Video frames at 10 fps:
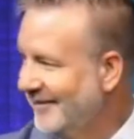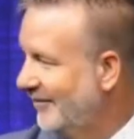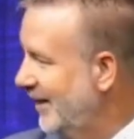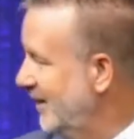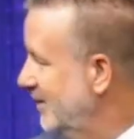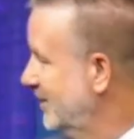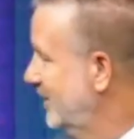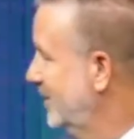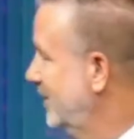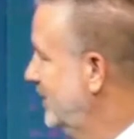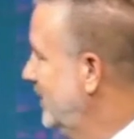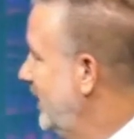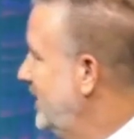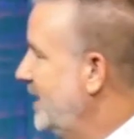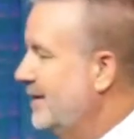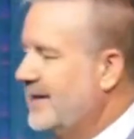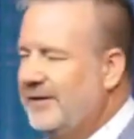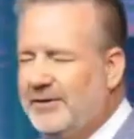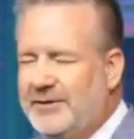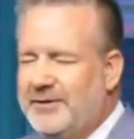Right? And they, they
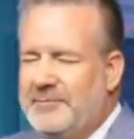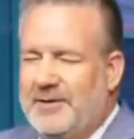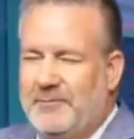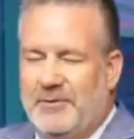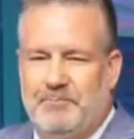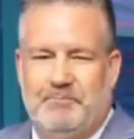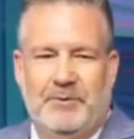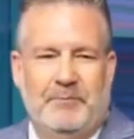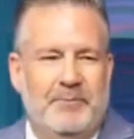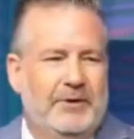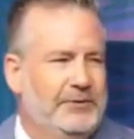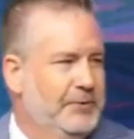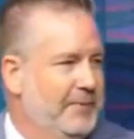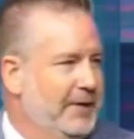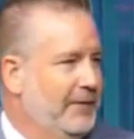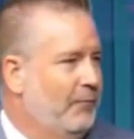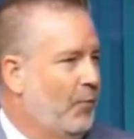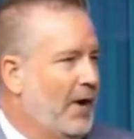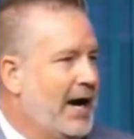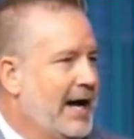look at me with bewilderment of
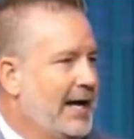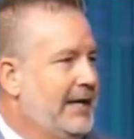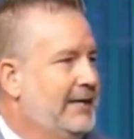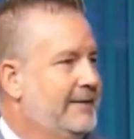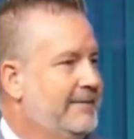why.